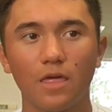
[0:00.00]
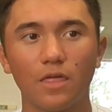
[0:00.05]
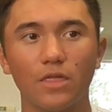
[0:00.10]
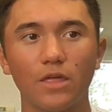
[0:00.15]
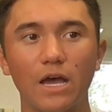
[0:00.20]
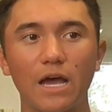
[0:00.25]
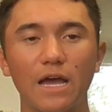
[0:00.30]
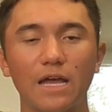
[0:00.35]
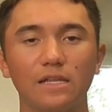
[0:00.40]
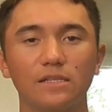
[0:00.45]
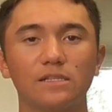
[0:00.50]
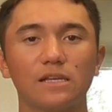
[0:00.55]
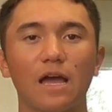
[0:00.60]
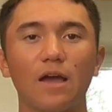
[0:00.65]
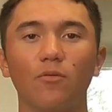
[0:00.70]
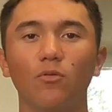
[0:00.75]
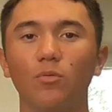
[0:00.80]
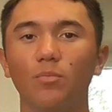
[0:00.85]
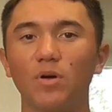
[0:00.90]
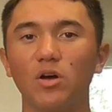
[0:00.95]
that
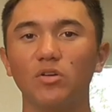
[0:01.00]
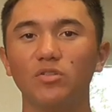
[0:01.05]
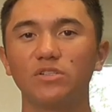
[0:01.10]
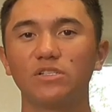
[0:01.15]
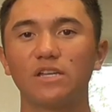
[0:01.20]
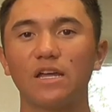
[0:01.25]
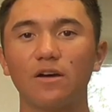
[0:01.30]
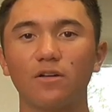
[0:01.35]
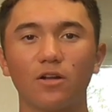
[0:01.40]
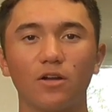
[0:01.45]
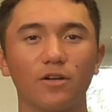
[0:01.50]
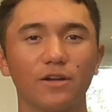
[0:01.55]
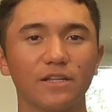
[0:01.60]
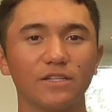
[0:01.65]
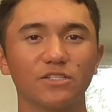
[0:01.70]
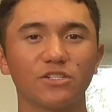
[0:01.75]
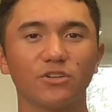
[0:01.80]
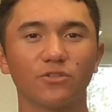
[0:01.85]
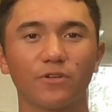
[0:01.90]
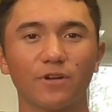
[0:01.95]
I will post out on
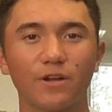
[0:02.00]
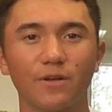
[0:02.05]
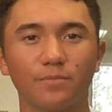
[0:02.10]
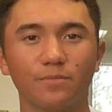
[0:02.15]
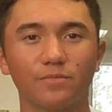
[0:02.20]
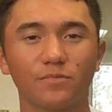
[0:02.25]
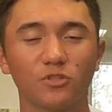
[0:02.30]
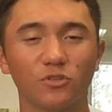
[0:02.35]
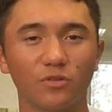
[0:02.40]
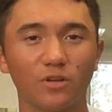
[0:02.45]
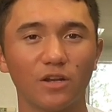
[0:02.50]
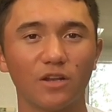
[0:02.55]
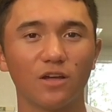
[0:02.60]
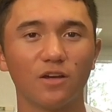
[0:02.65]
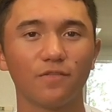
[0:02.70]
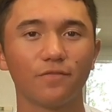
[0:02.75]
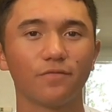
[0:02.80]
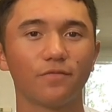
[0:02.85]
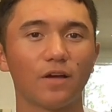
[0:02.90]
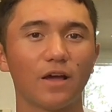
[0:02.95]
Instagram soon
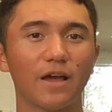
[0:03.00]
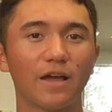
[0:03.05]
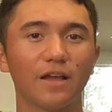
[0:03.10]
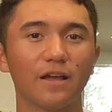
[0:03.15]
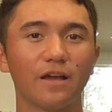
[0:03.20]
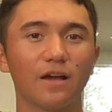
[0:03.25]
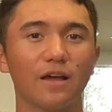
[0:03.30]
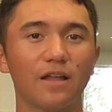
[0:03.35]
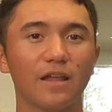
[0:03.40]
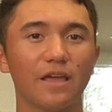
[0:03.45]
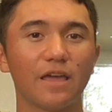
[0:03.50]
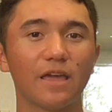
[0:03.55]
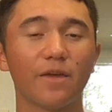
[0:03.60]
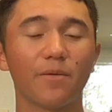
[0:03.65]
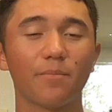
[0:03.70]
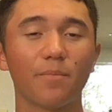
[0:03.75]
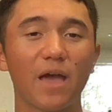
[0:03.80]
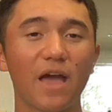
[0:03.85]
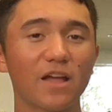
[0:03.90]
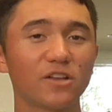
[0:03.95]
enough, I got
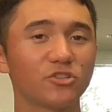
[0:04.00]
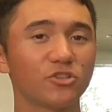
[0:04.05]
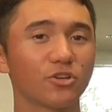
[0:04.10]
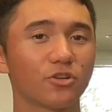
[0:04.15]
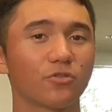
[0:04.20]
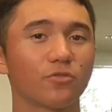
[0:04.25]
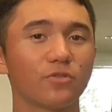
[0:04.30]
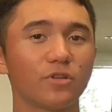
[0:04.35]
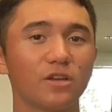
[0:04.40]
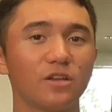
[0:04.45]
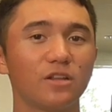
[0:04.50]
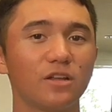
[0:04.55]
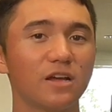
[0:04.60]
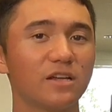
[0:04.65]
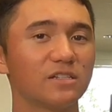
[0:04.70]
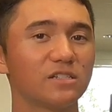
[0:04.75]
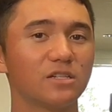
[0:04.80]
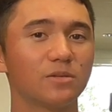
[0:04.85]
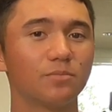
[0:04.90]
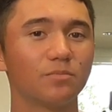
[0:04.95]
a Patrick Reed
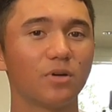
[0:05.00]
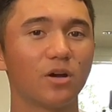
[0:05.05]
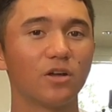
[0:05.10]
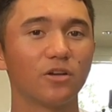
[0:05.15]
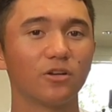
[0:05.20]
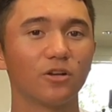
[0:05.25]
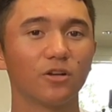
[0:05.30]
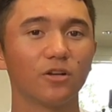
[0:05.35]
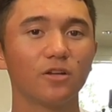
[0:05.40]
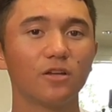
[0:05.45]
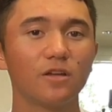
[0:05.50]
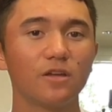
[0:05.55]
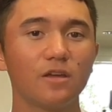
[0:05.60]
custom putter